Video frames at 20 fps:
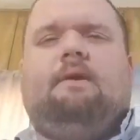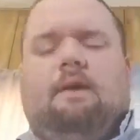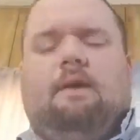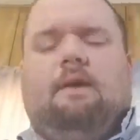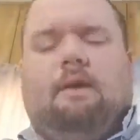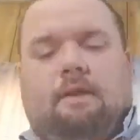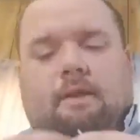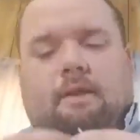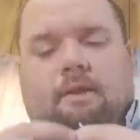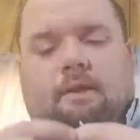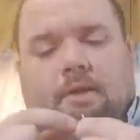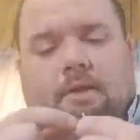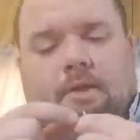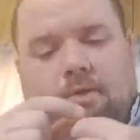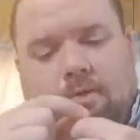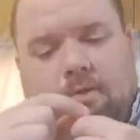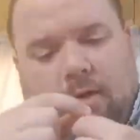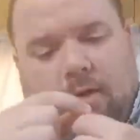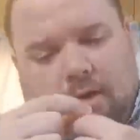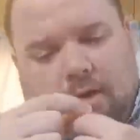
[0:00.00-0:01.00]
And they
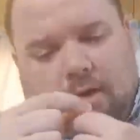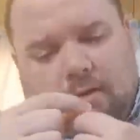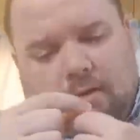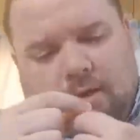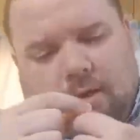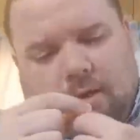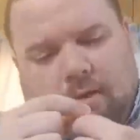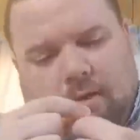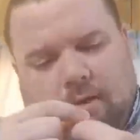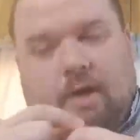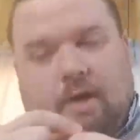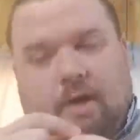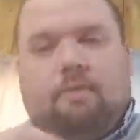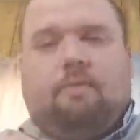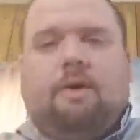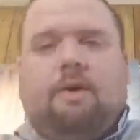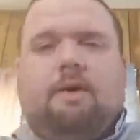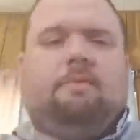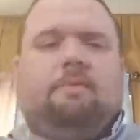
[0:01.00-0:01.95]
do go all the way up